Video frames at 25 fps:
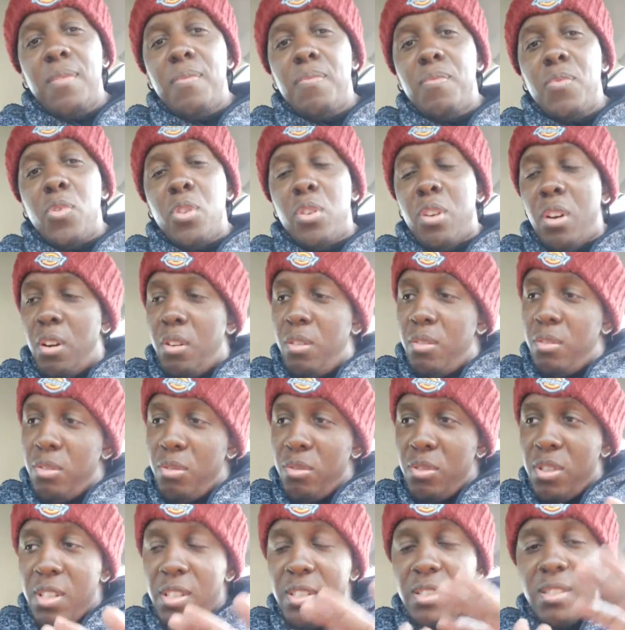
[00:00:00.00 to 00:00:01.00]
You
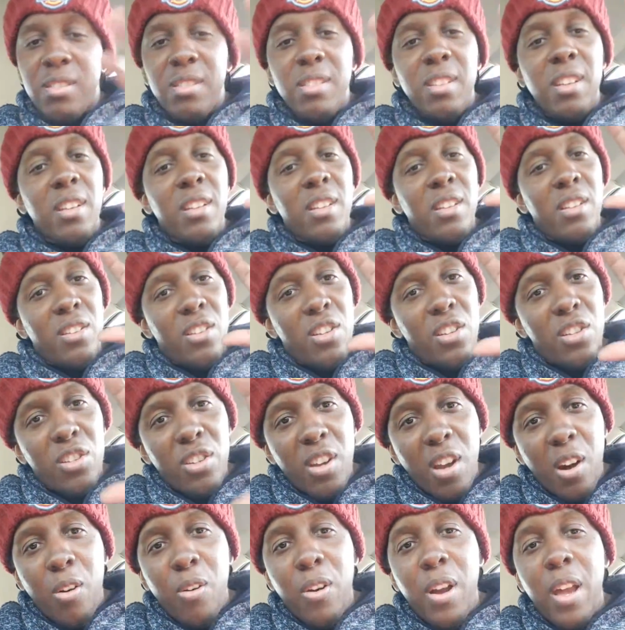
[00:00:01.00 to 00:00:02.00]
just
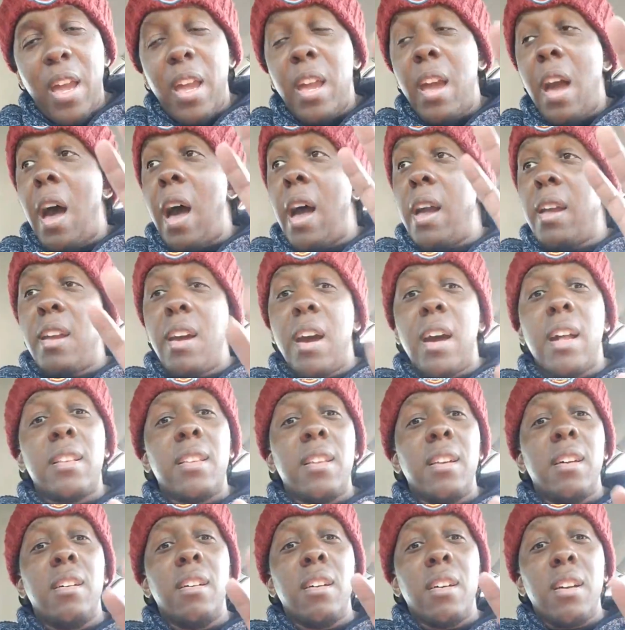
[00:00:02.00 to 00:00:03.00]
know, hey, I got
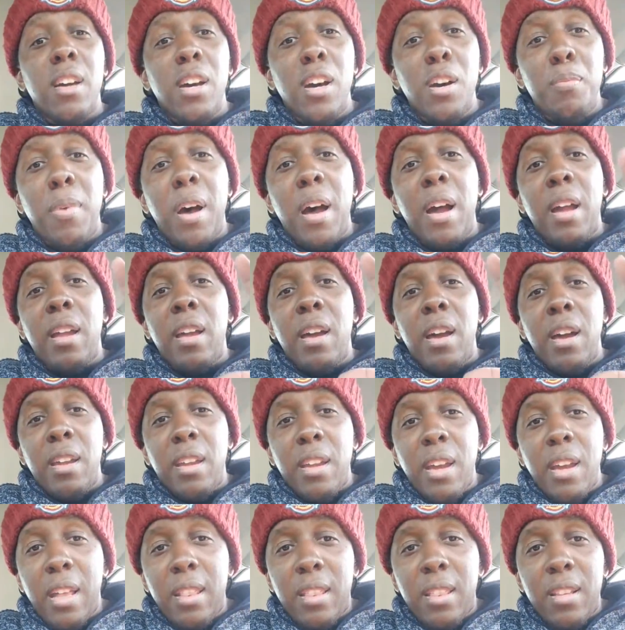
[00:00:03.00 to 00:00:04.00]
the hookup. I
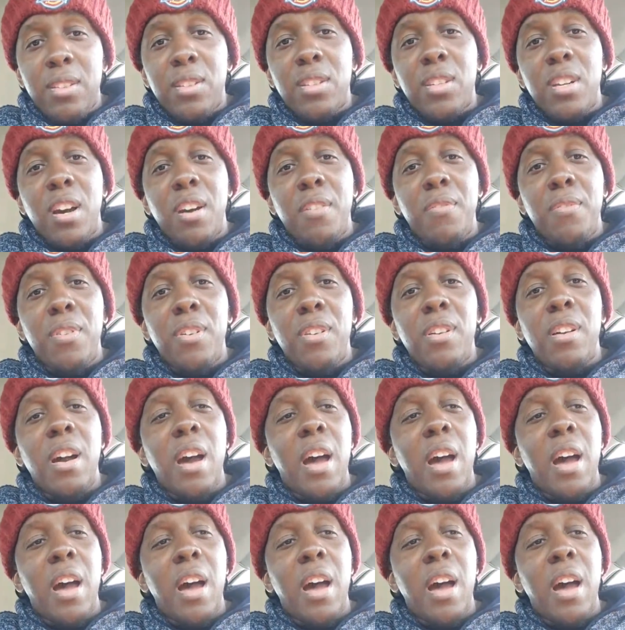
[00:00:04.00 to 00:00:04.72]
got this covered.